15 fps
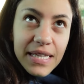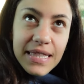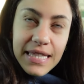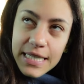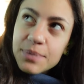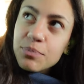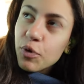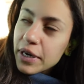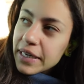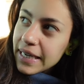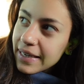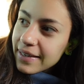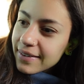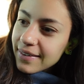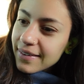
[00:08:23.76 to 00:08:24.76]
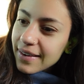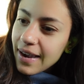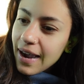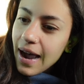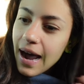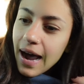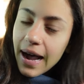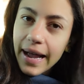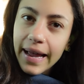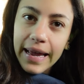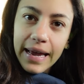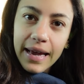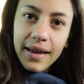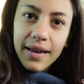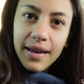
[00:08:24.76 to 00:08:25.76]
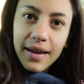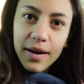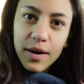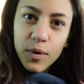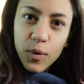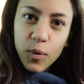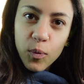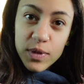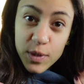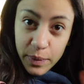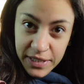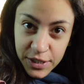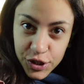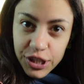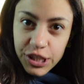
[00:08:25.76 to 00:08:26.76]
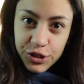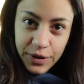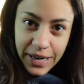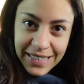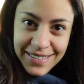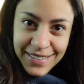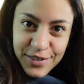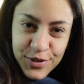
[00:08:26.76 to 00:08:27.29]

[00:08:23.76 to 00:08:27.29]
This morning, I was going to church, right?